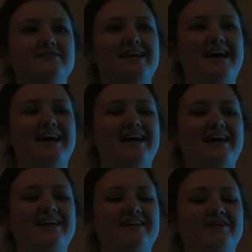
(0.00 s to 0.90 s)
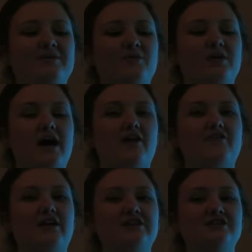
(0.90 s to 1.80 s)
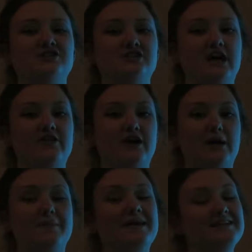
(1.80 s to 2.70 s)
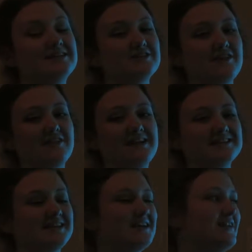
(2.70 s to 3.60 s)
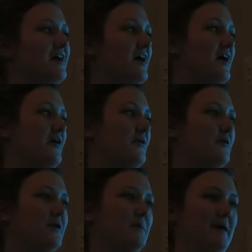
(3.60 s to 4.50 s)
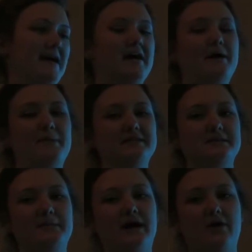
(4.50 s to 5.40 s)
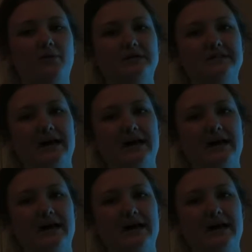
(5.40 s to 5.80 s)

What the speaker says: they were not afraid to share their opinions on the lesson or make comments about what